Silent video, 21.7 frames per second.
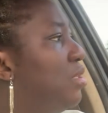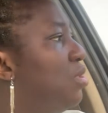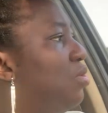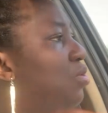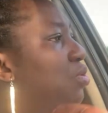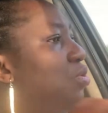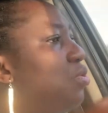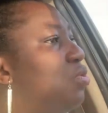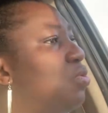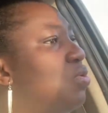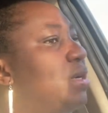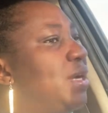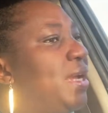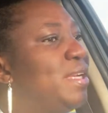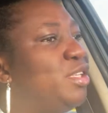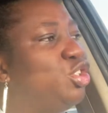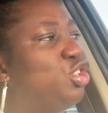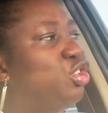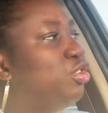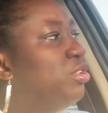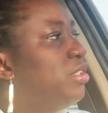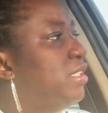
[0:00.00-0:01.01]
you don't get
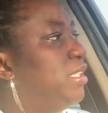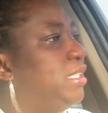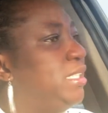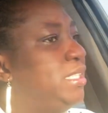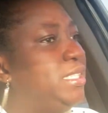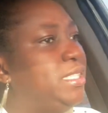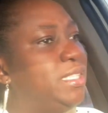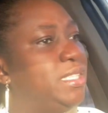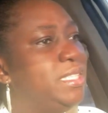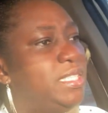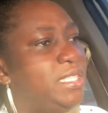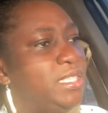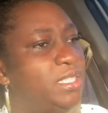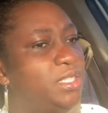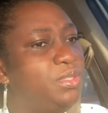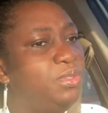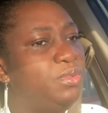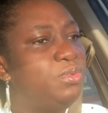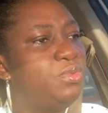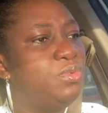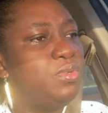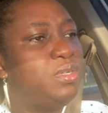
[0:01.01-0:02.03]
shocked easily.
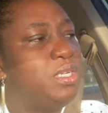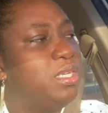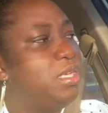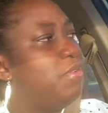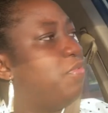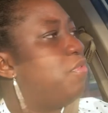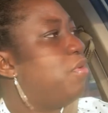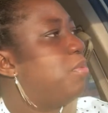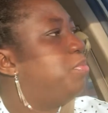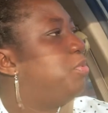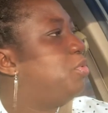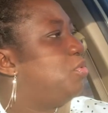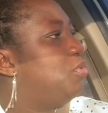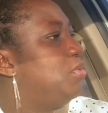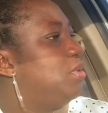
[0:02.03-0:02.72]
You don't give up too